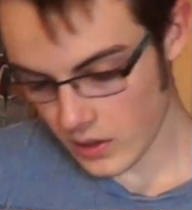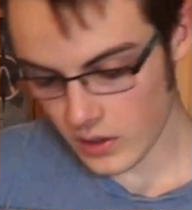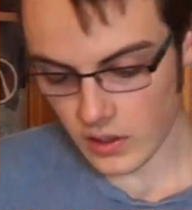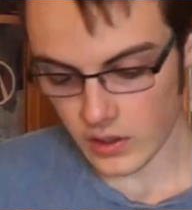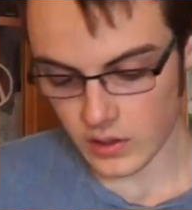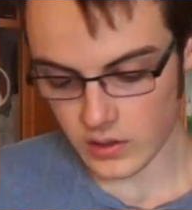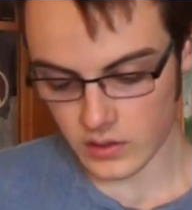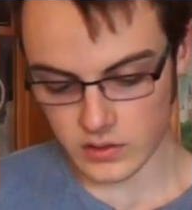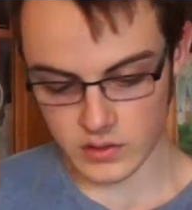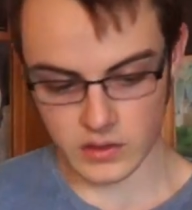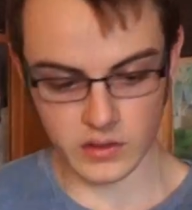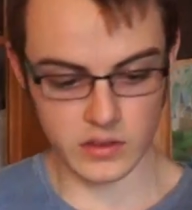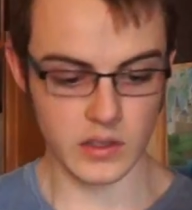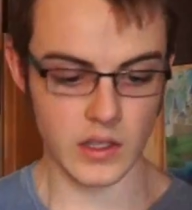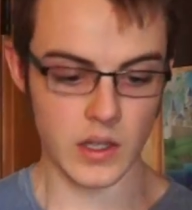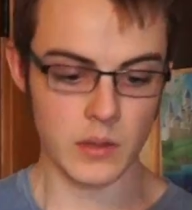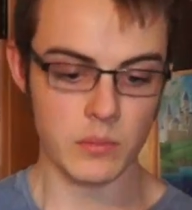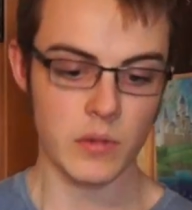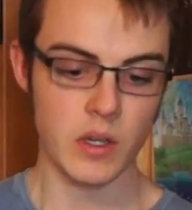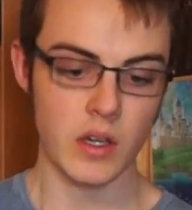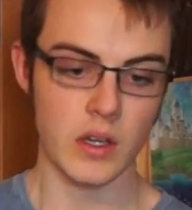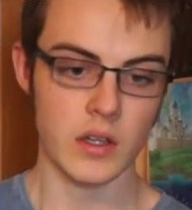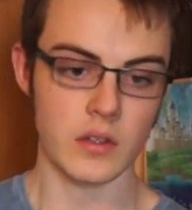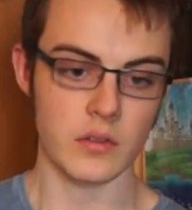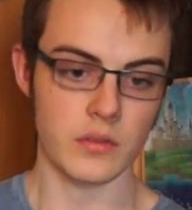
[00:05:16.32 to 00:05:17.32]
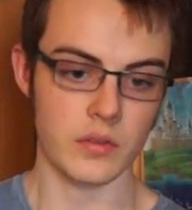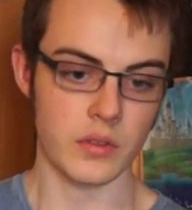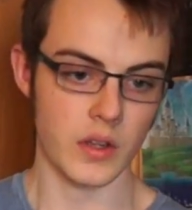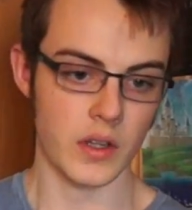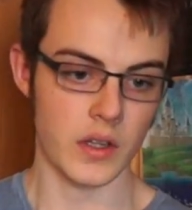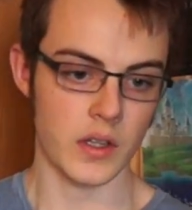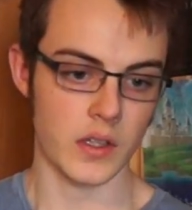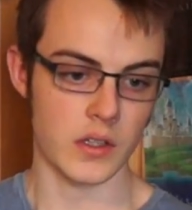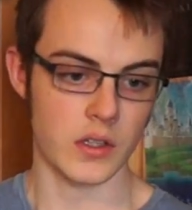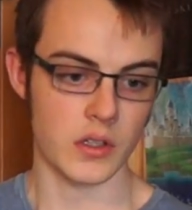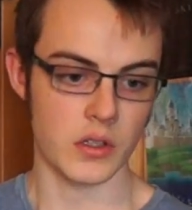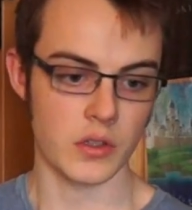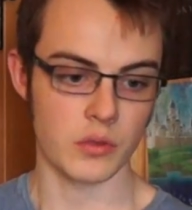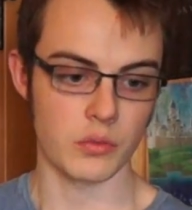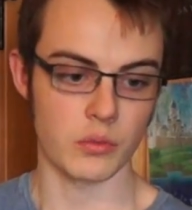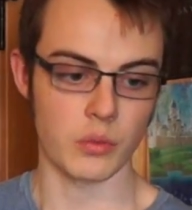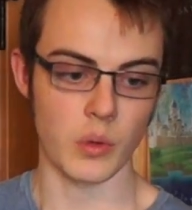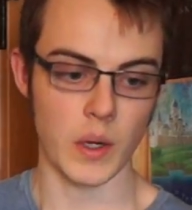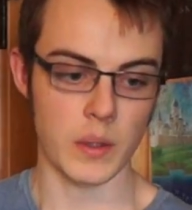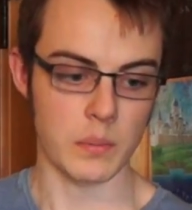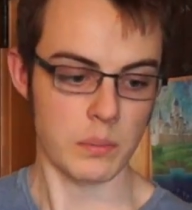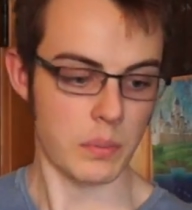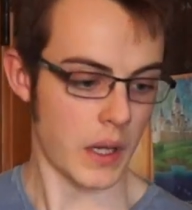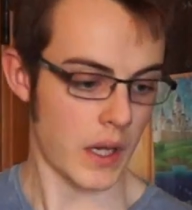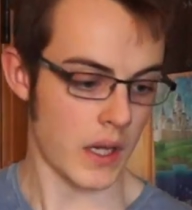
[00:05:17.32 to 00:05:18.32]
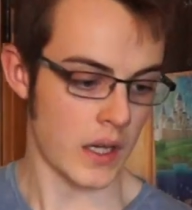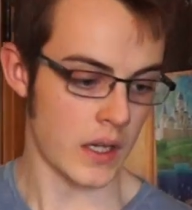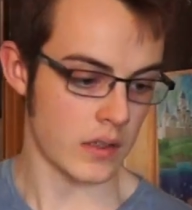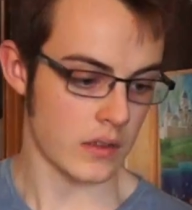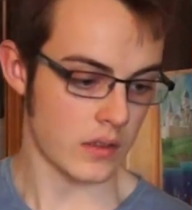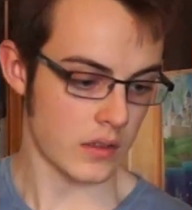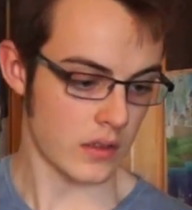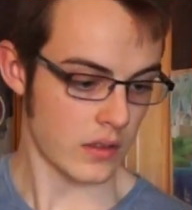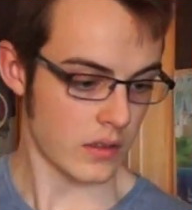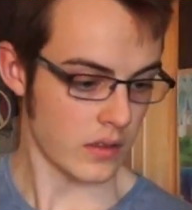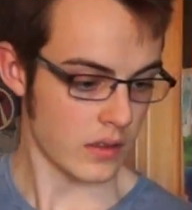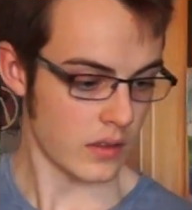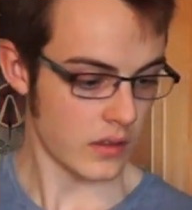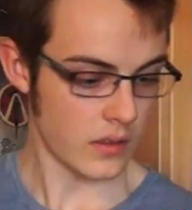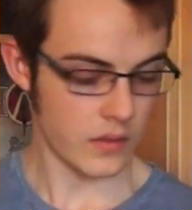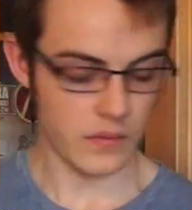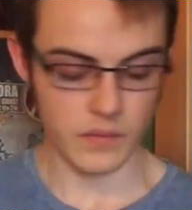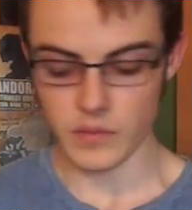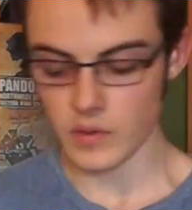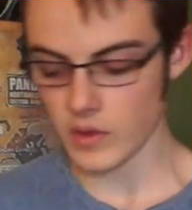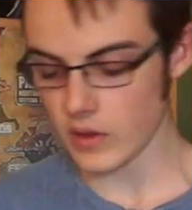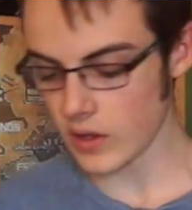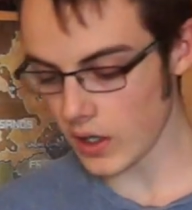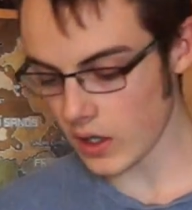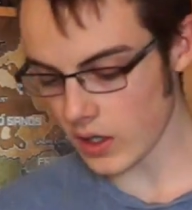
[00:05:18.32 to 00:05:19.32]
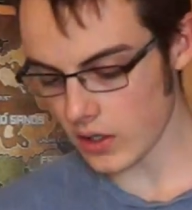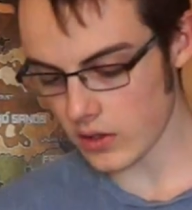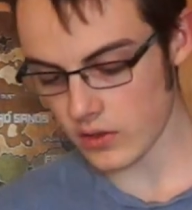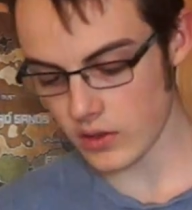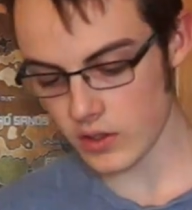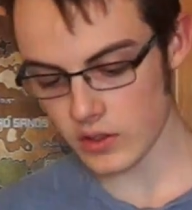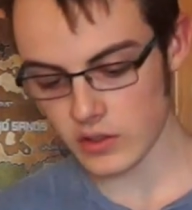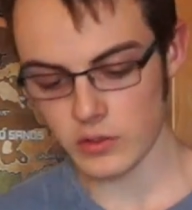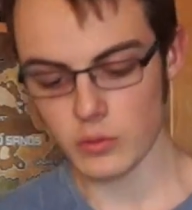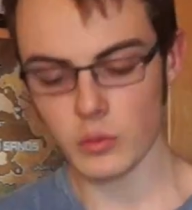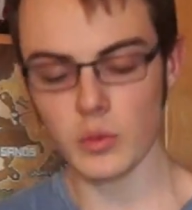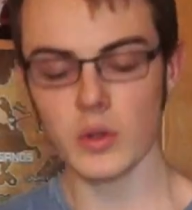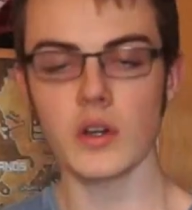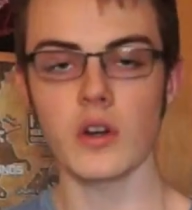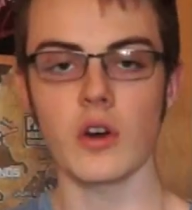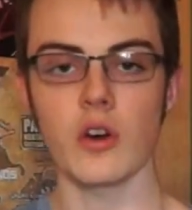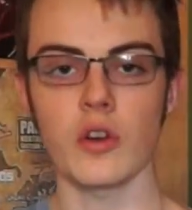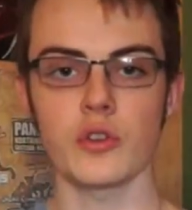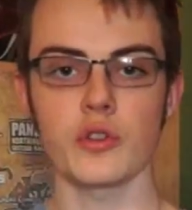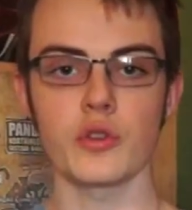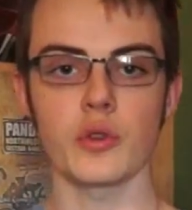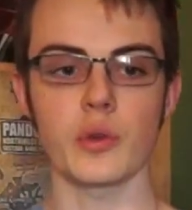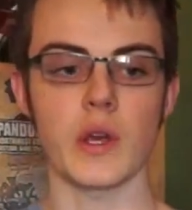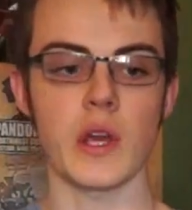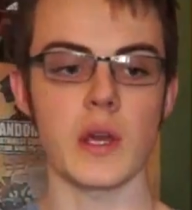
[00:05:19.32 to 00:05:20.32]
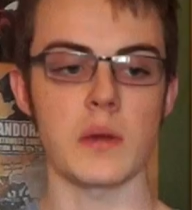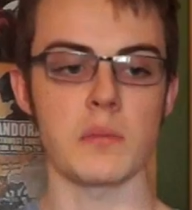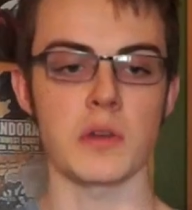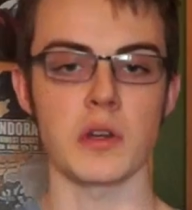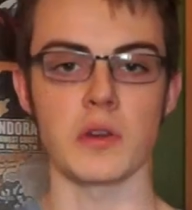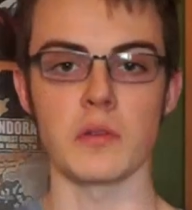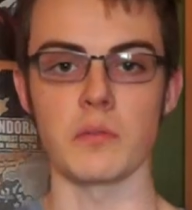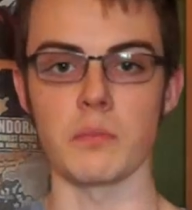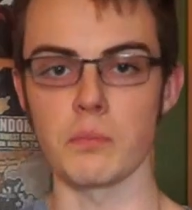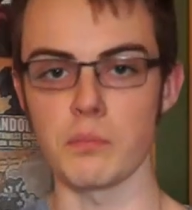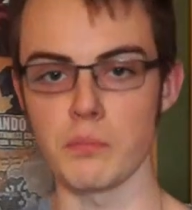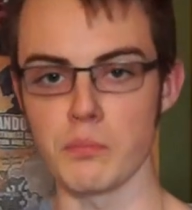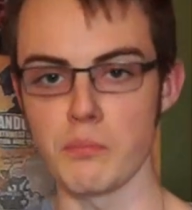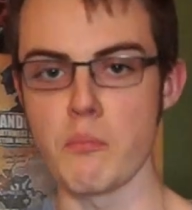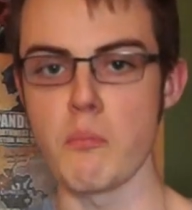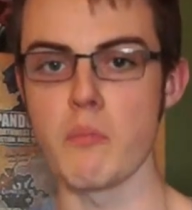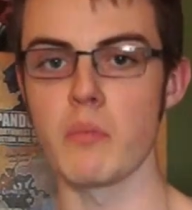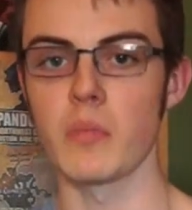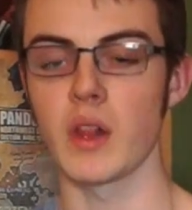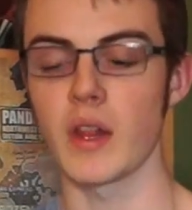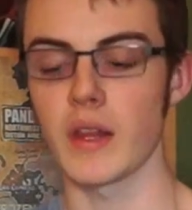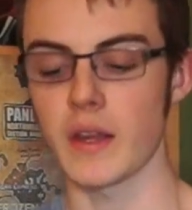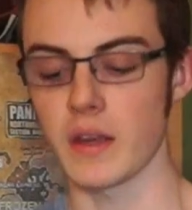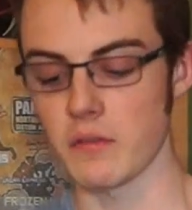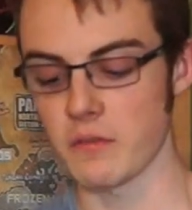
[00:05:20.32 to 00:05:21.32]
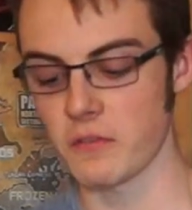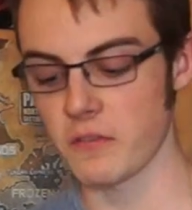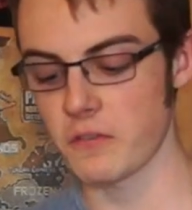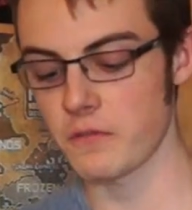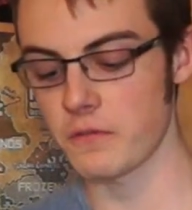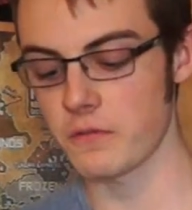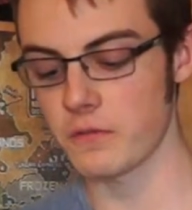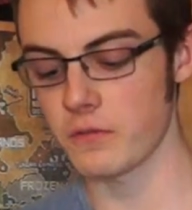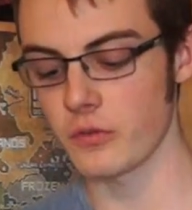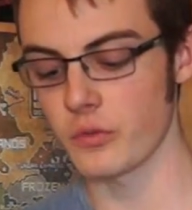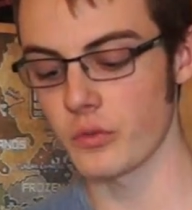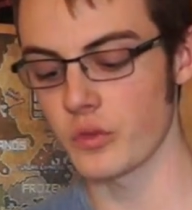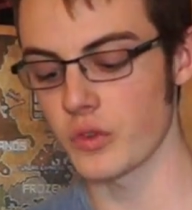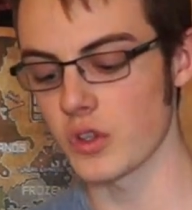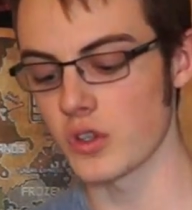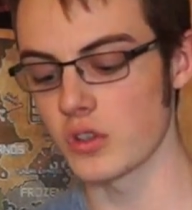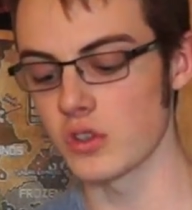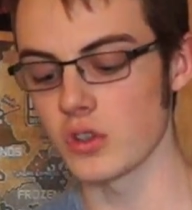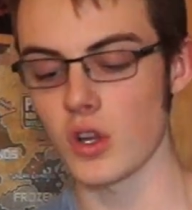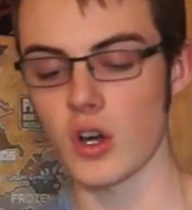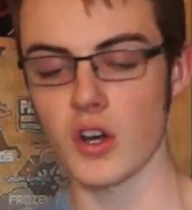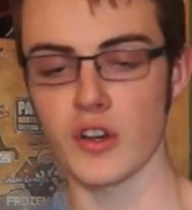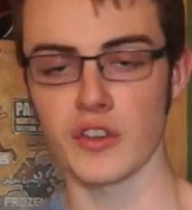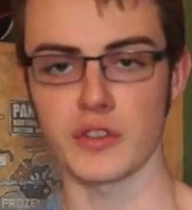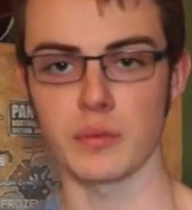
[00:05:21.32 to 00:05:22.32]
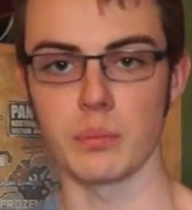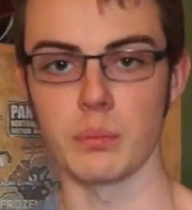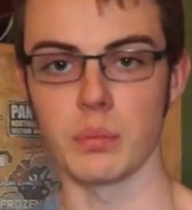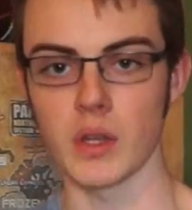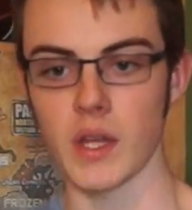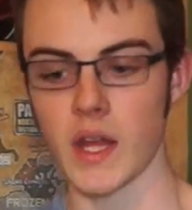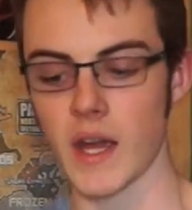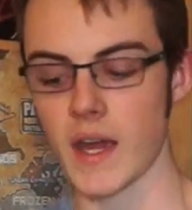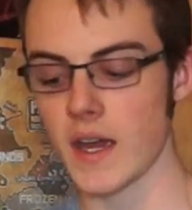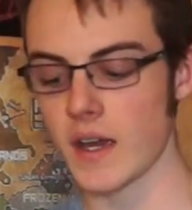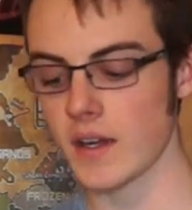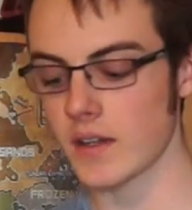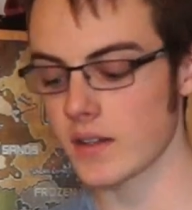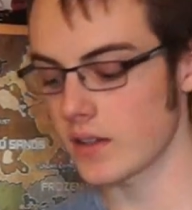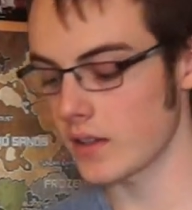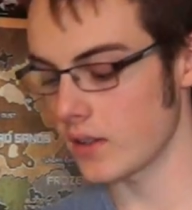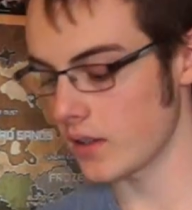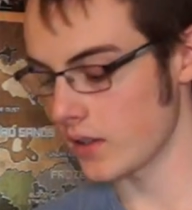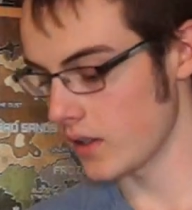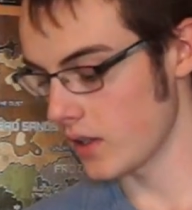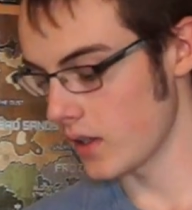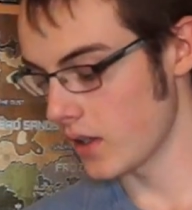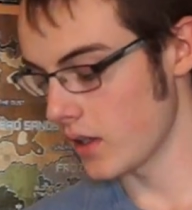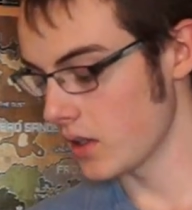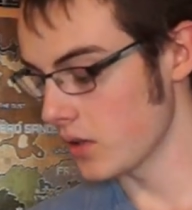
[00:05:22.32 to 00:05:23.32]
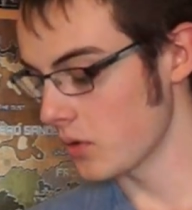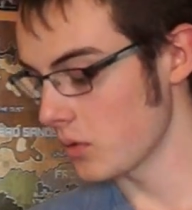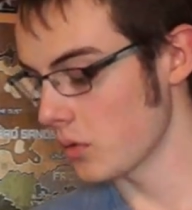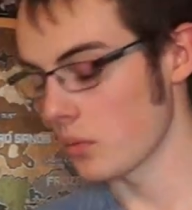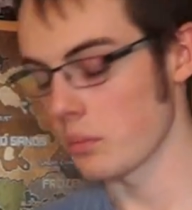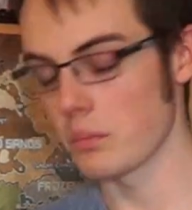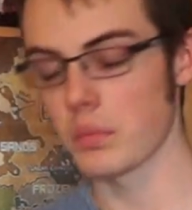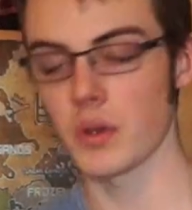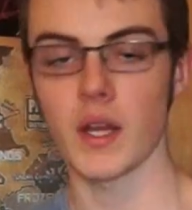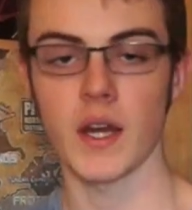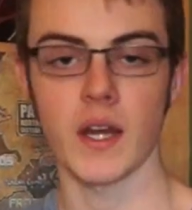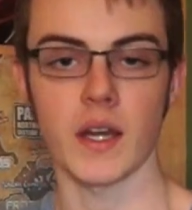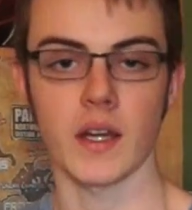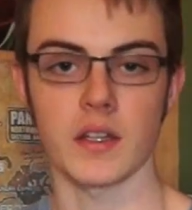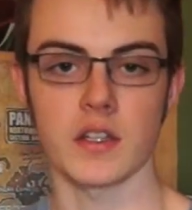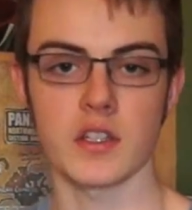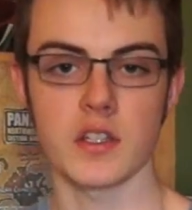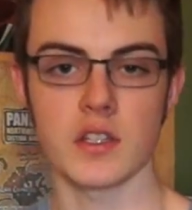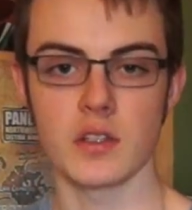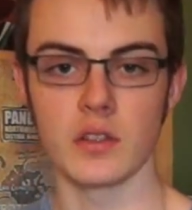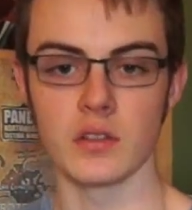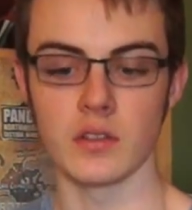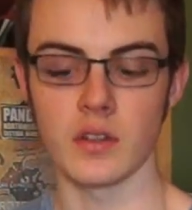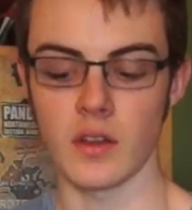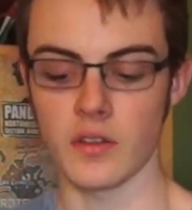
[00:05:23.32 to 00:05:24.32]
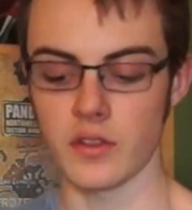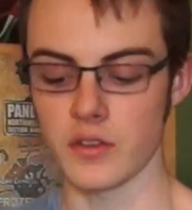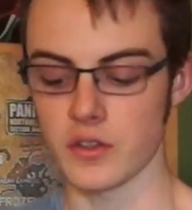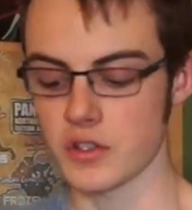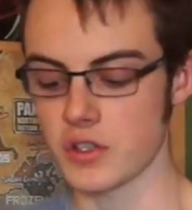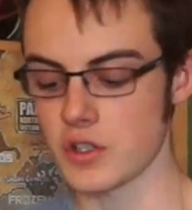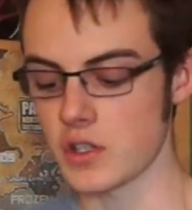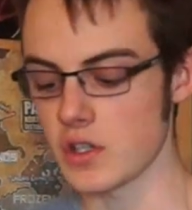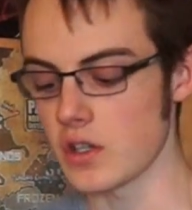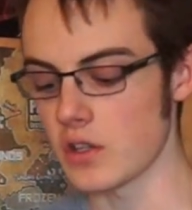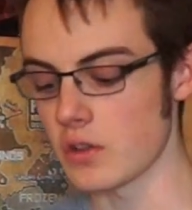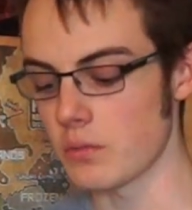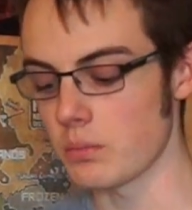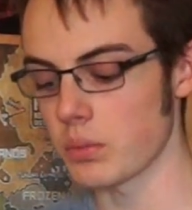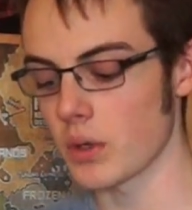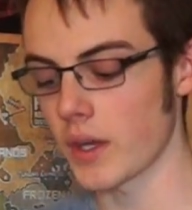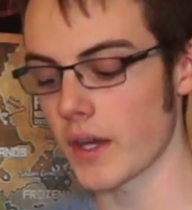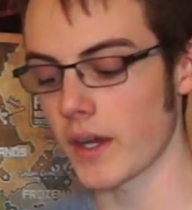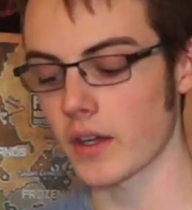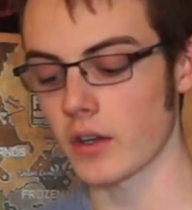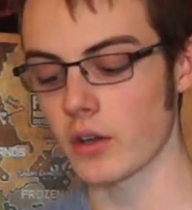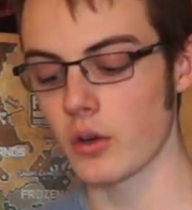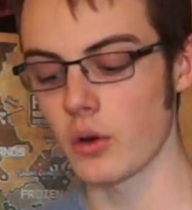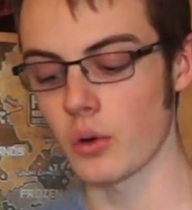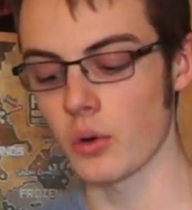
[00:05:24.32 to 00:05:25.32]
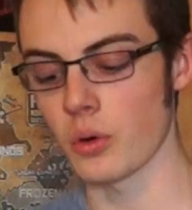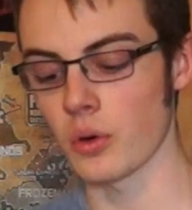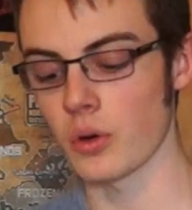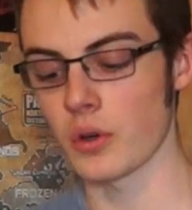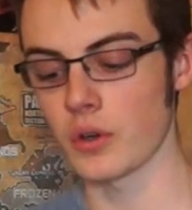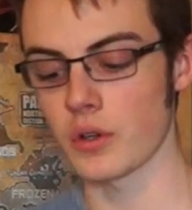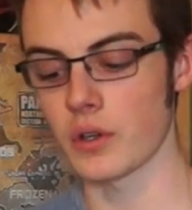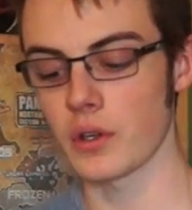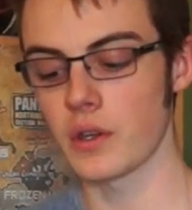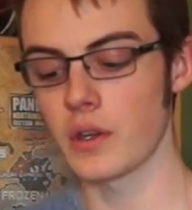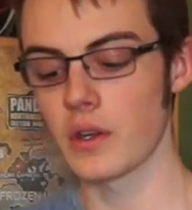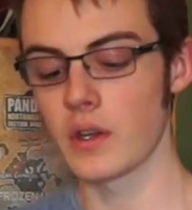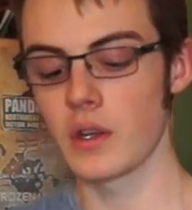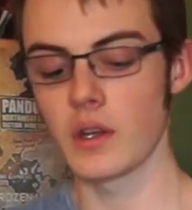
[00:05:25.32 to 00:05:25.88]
And it's the same kind of like red paint. This one also came in a gloss black leather sheath, black cord,